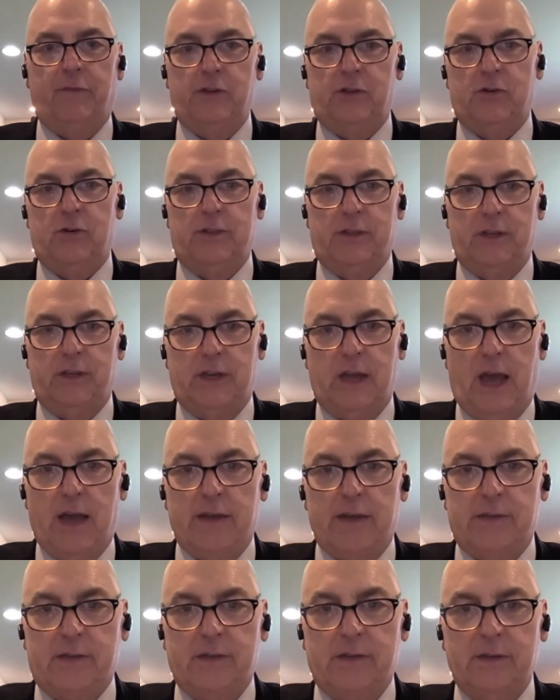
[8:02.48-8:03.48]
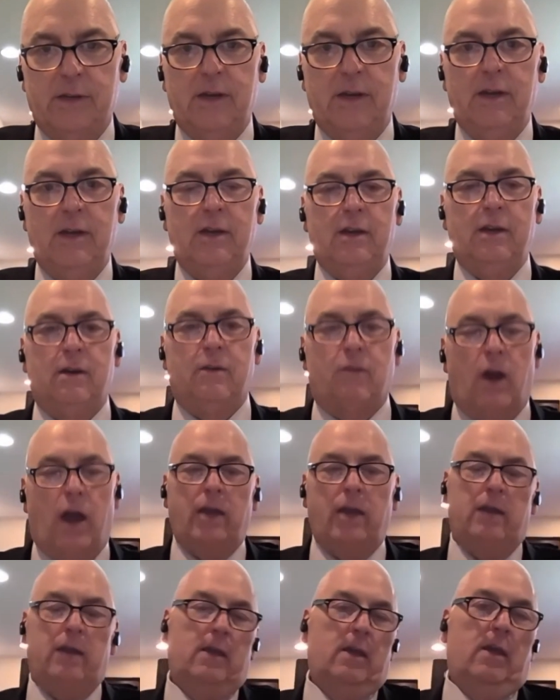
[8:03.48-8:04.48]
office or at the desk,
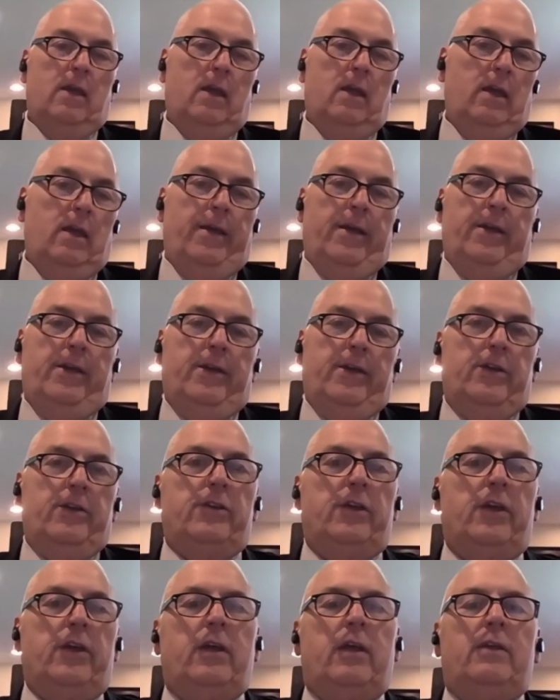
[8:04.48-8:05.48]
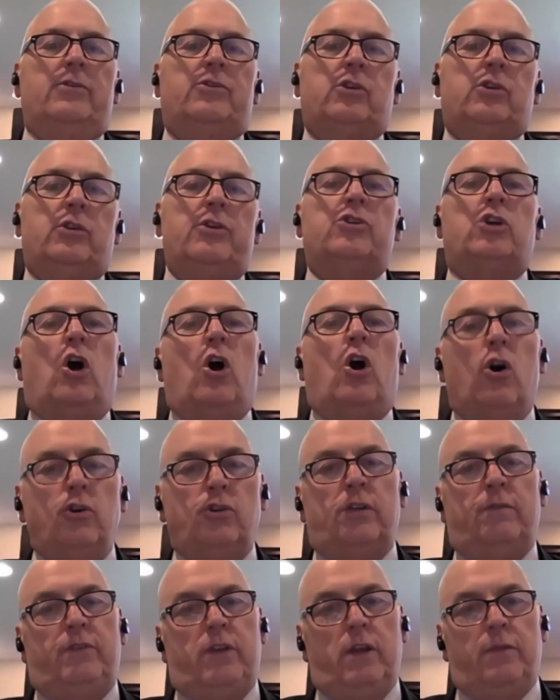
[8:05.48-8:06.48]
right? So there's a
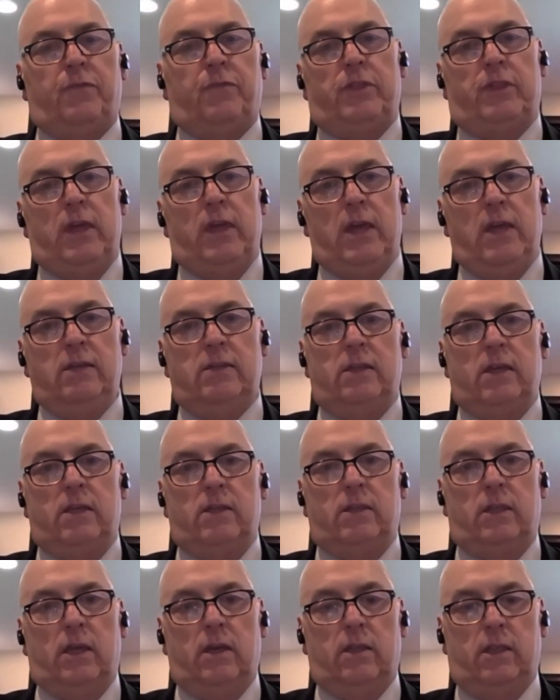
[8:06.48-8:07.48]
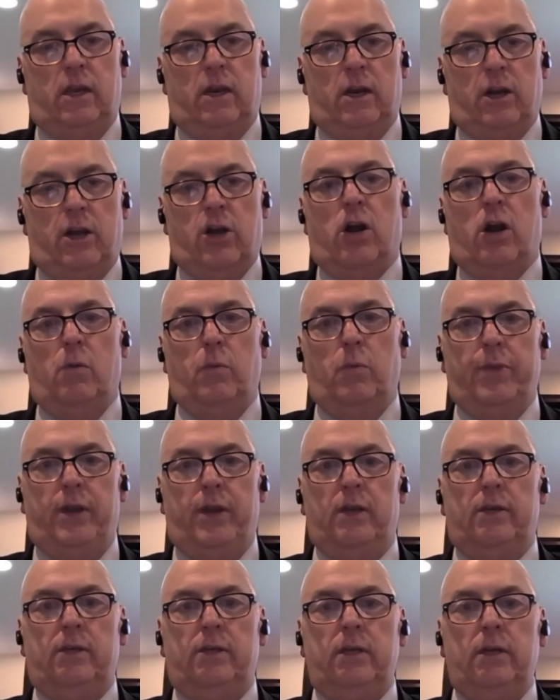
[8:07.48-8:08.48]
host of different things that occur
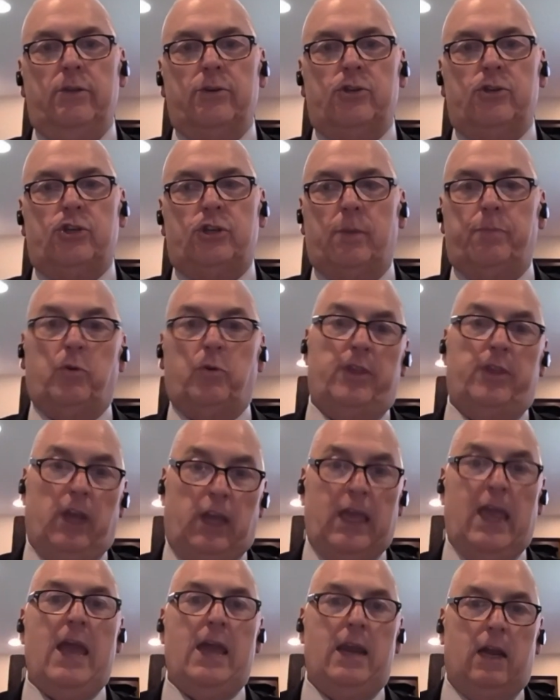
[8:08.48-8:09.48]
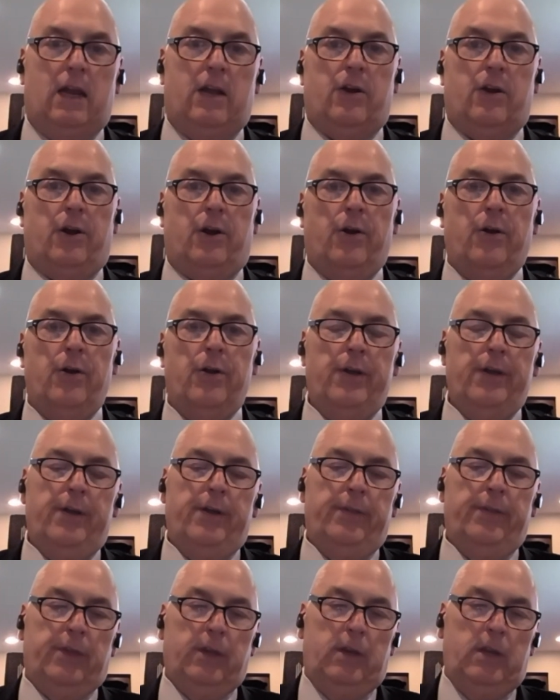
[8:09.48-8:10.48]
within a dealership or that can occur
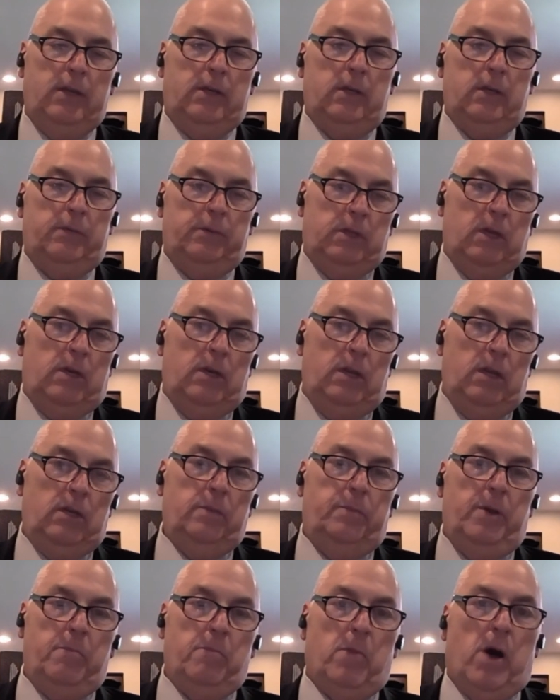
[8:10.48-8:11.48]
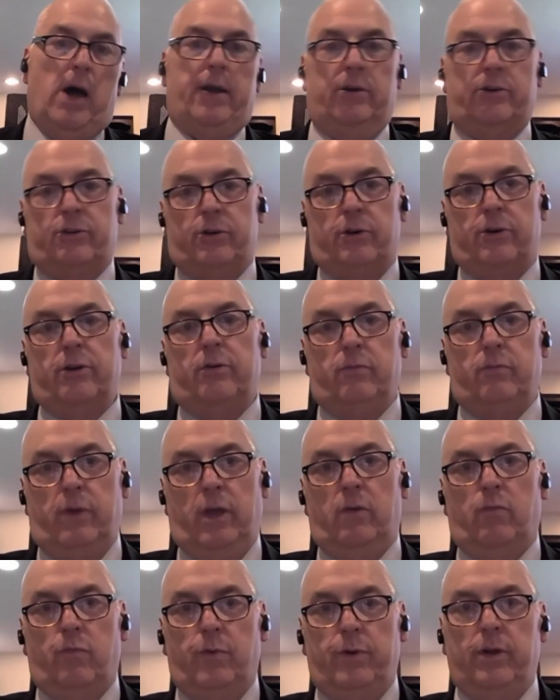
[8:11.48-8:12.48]
that need to be monitored
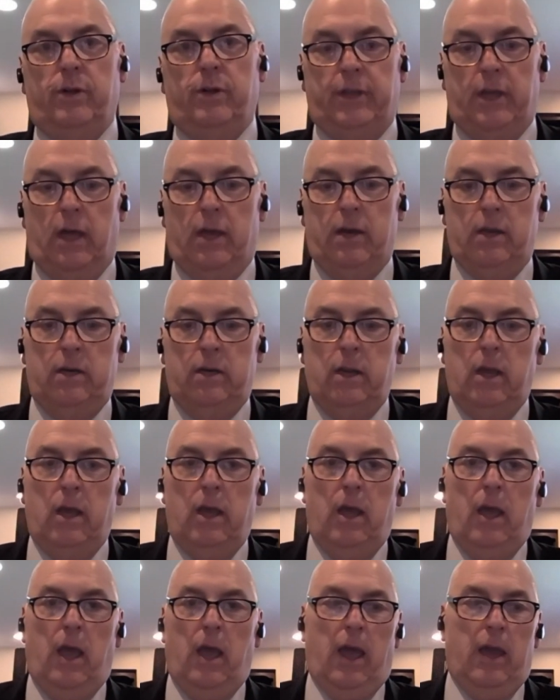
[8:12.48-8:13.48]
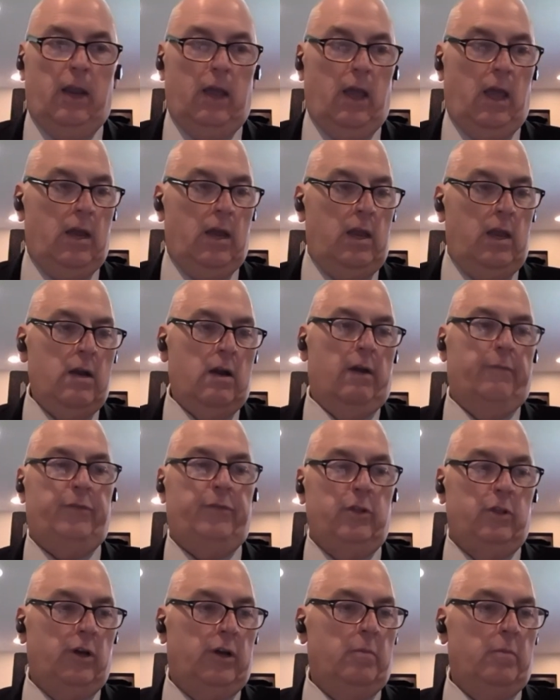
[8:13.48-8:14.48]
and reeled in. And here,
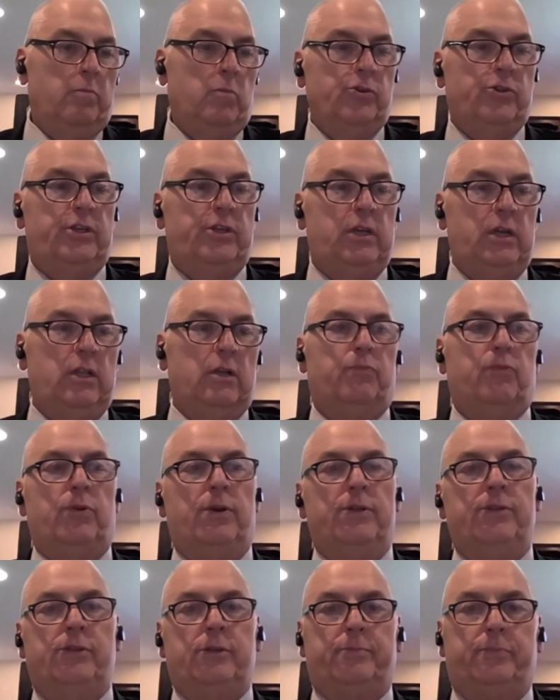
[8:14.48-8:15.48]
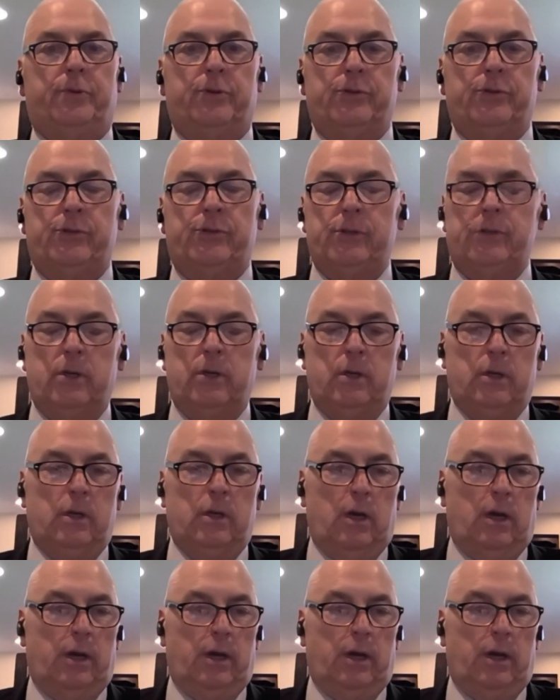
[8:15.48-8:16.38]
if you look at most dealer principals